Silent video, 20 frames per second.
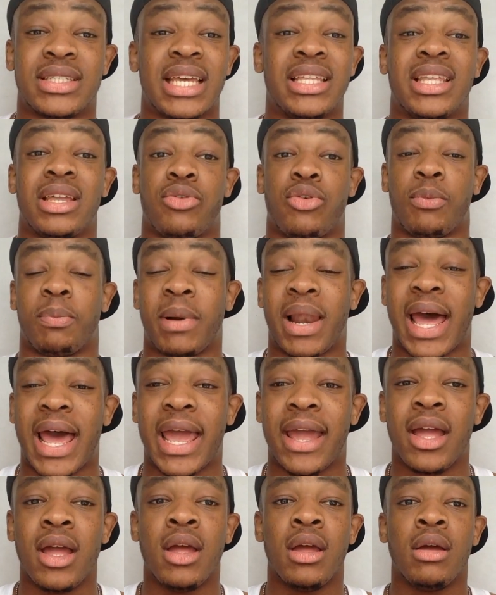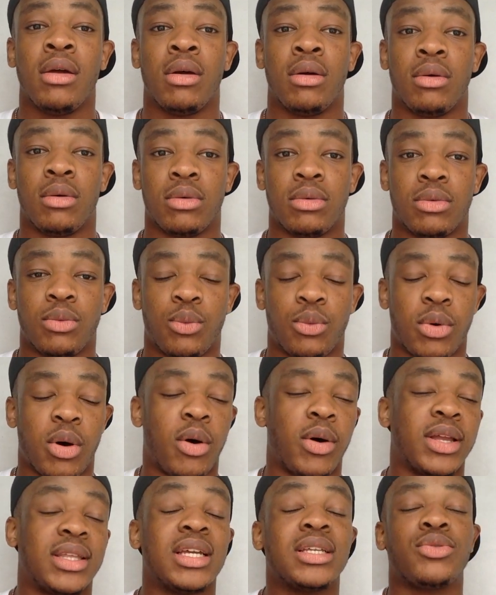Zayn didn't reply.
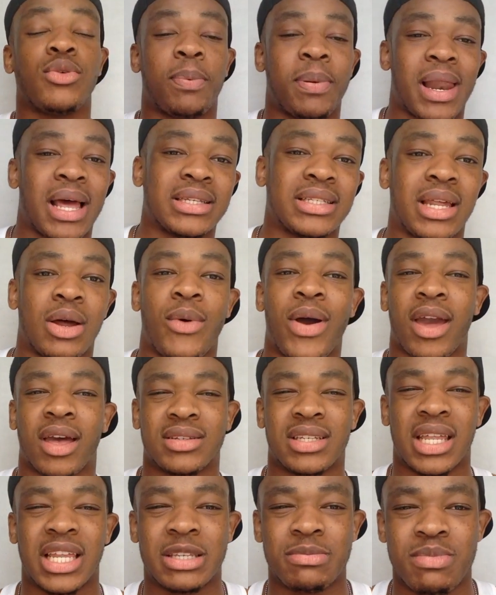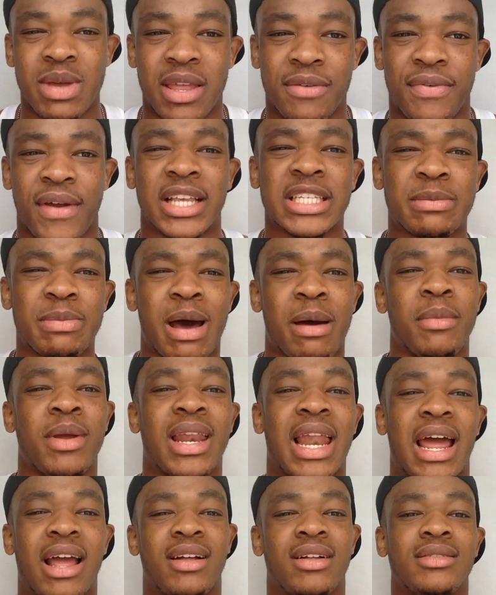Well, he did reply, saying, why you can say these mean things about
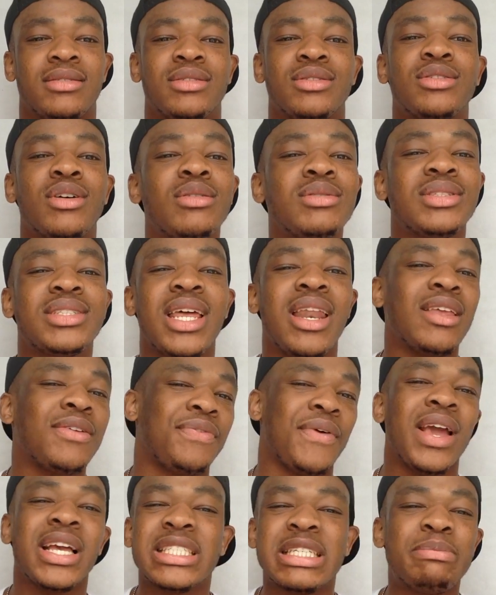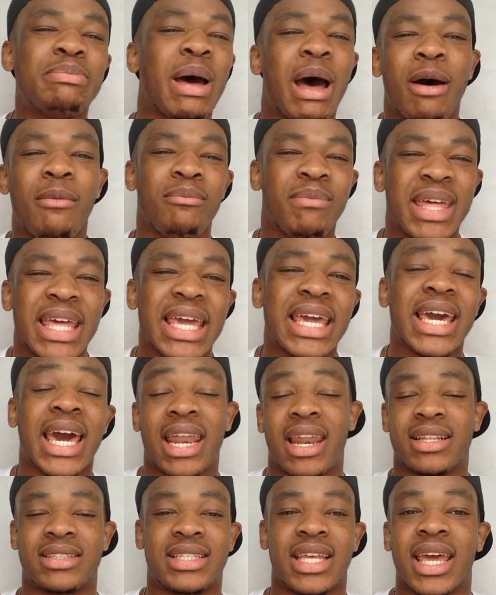me? Like, don't say those things about me
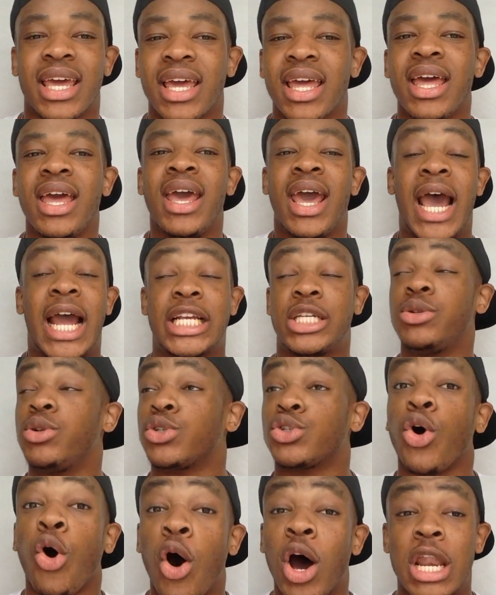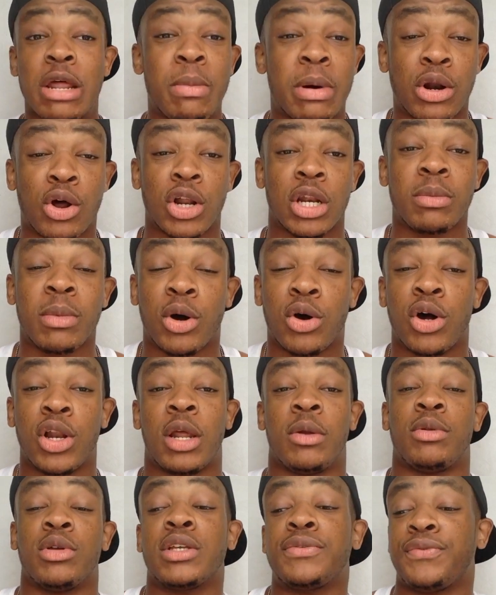kind of thing. And she just on
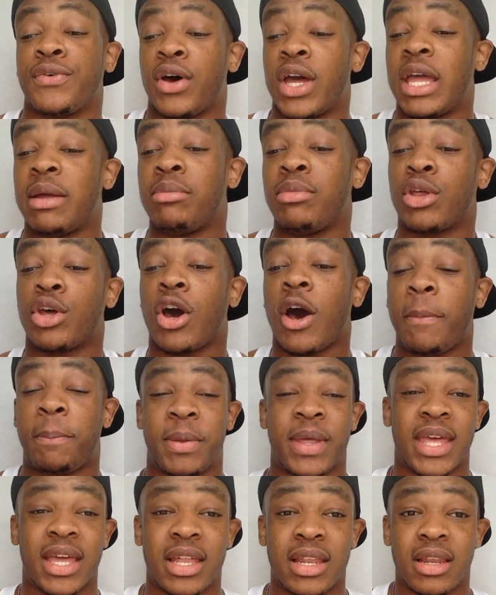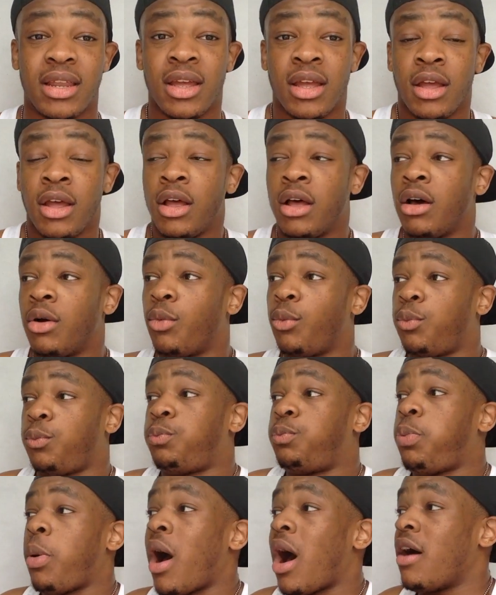him, just for him copying
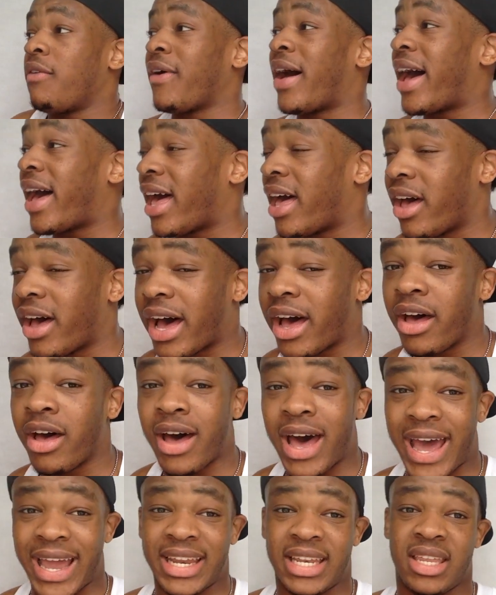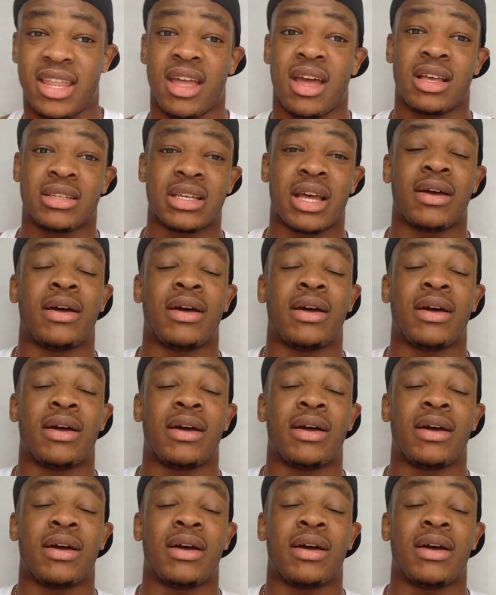part of her ideas.